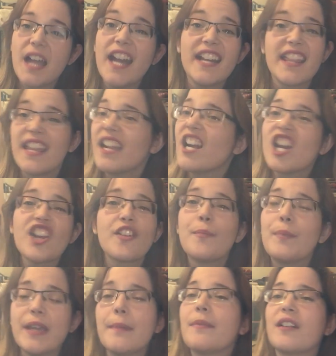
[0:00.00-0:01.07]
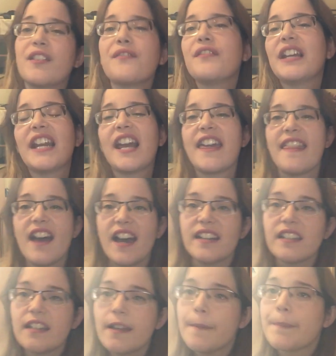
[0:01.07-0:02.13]
And I think a lot of people are feeling like
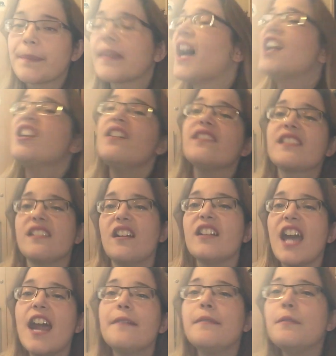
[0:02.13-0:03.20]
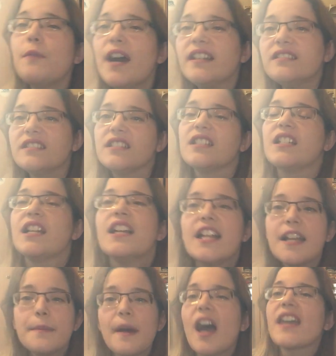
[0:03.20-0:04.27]
that. I know it's not everyone,
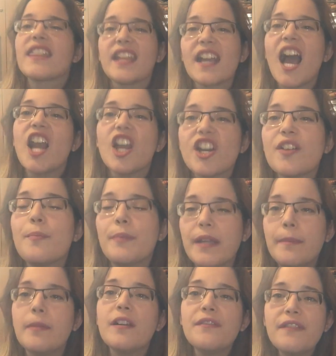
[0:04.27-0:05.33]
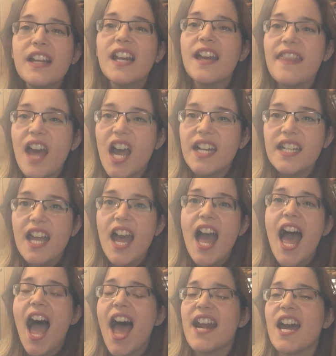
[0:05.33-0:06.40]
but I think a lot of people are feeling like that.
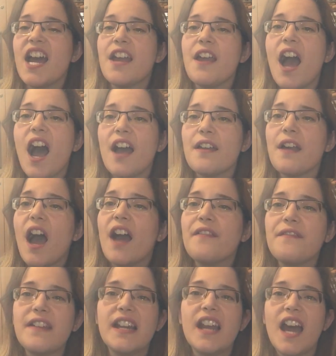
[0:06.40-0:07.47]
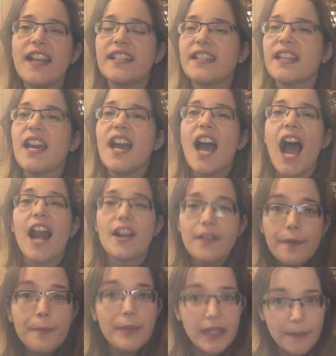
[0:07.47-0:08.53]
And I feel like a lot
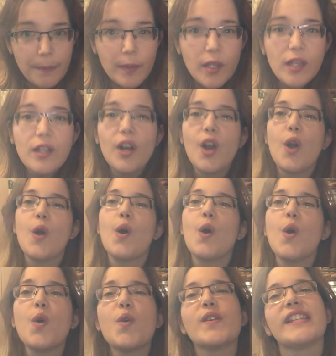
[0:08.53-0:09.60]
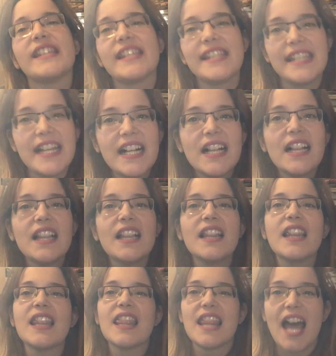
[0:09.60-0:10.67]
of people who
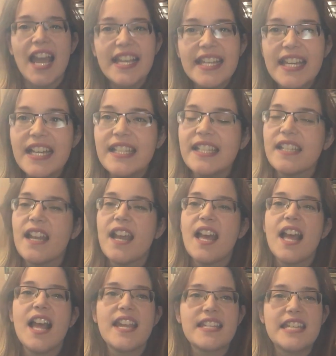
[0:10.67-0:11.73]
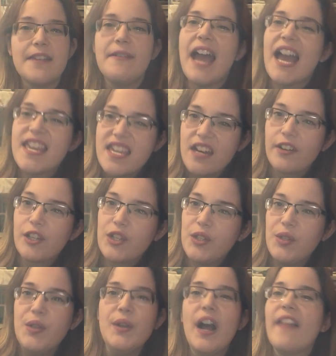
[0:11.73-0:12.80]
still like it, give it a year or
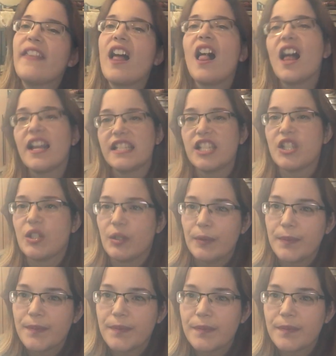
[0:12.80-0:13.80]
two and they'll hate it too.